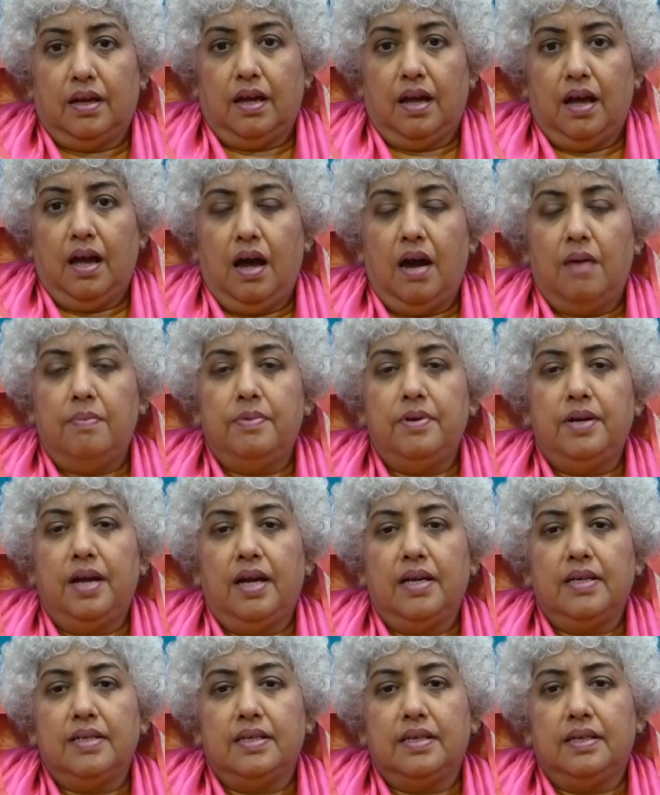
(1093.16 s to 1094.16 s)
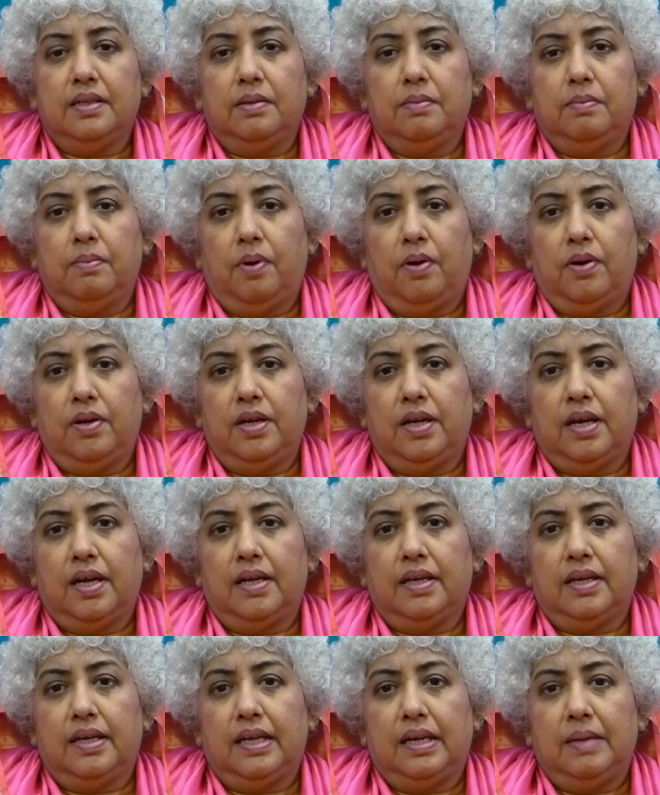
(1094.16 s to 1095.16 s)
harmonizing the body
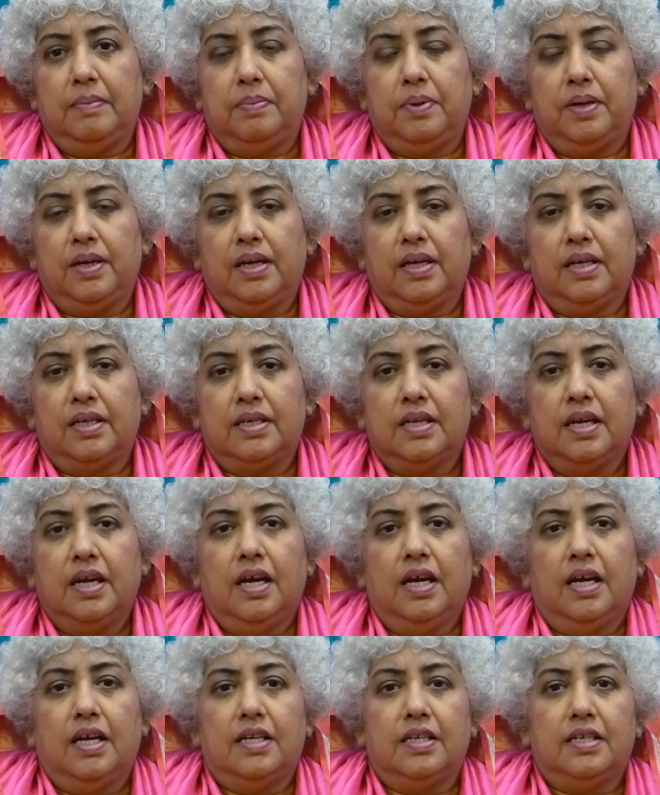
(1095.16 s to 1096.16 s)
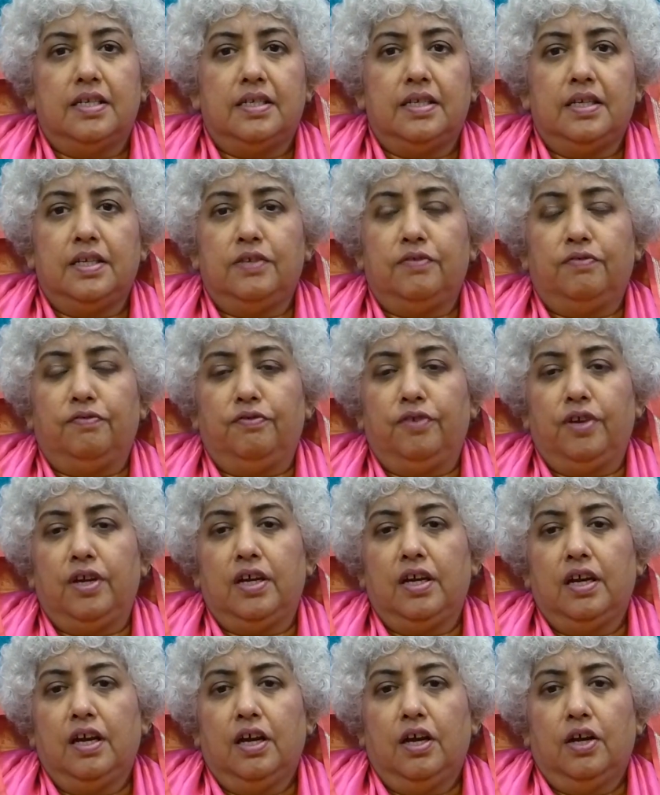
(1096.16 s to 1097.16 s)
and keeping it
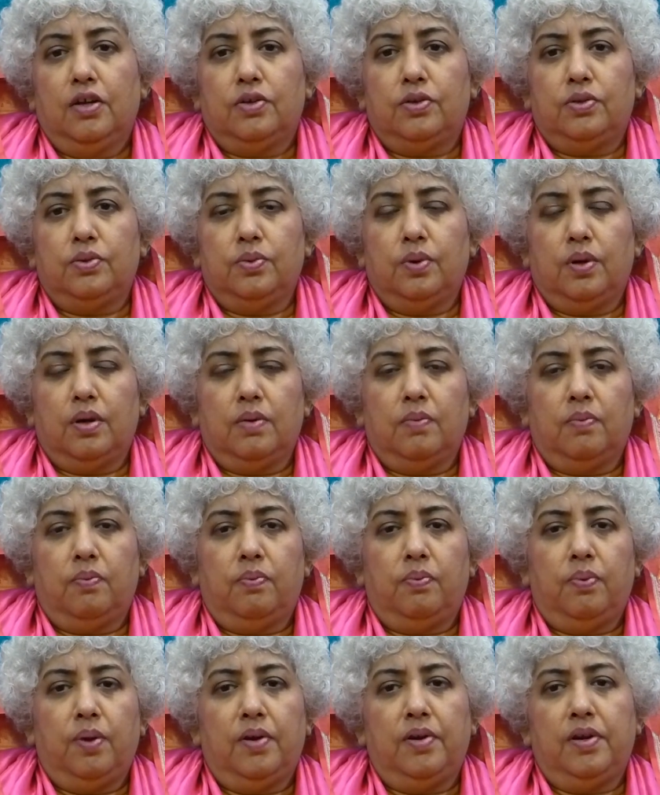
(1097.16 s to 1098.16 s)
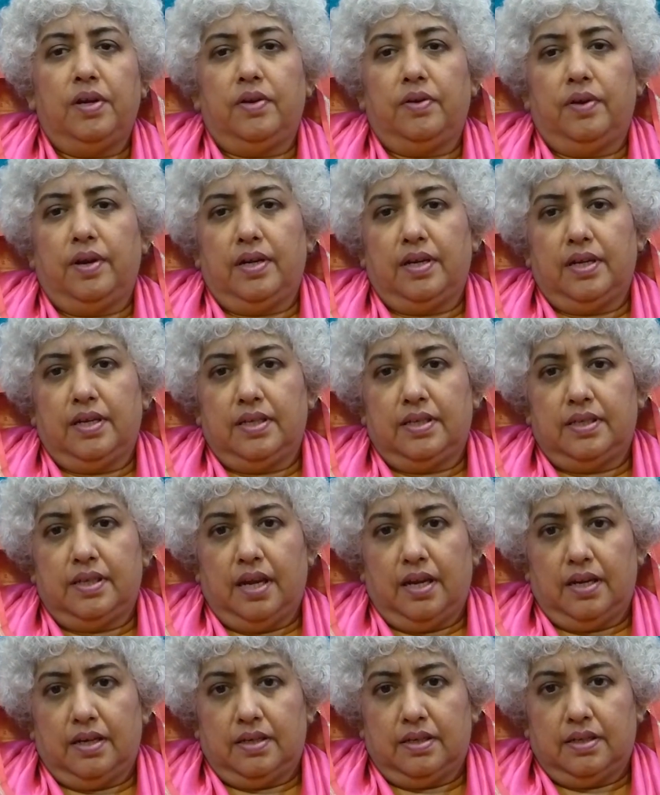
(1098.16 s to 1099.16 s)
disease-free to a very great
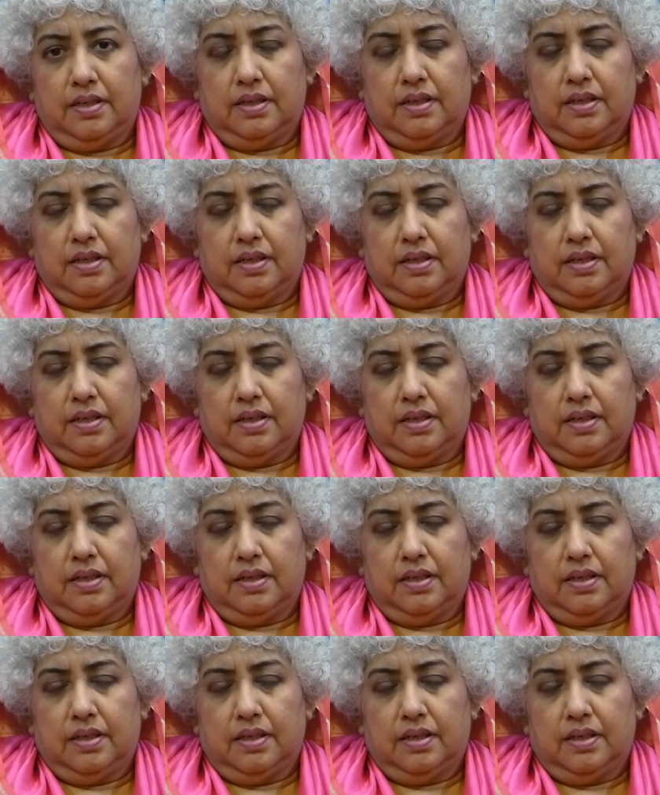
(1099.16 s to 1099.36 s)
extent.